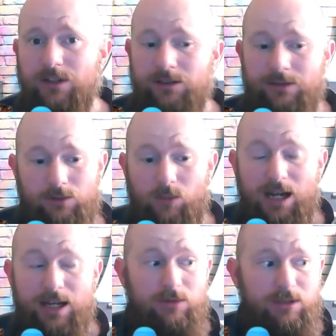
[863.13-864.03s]
I don't even know
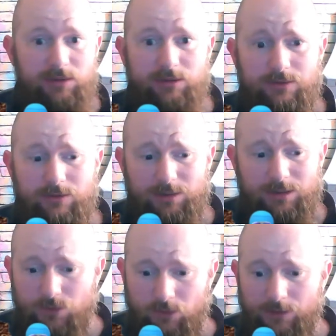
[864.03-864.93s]
why you'd want it Bluetooth, but
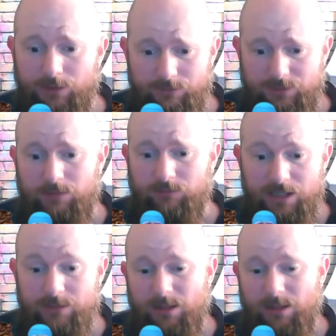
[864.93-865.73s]
I'm sure there's some reason.